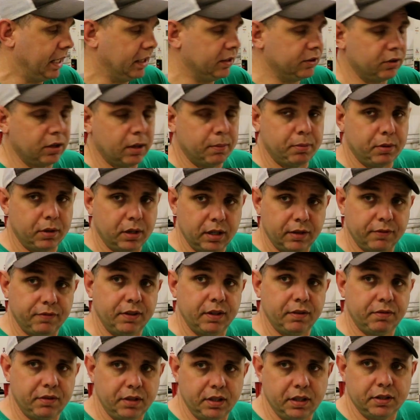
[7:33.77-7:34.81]
So I put it at
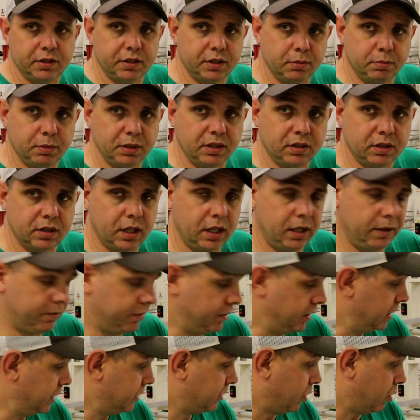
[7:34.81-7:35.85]
50, it should be
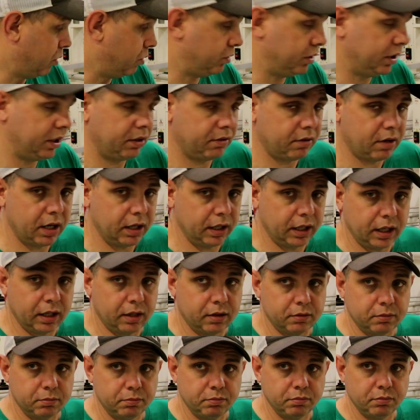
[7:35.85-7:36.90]
safe and it's holding it right
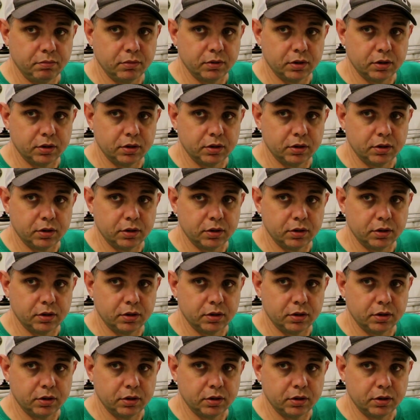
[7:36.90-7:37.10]
now.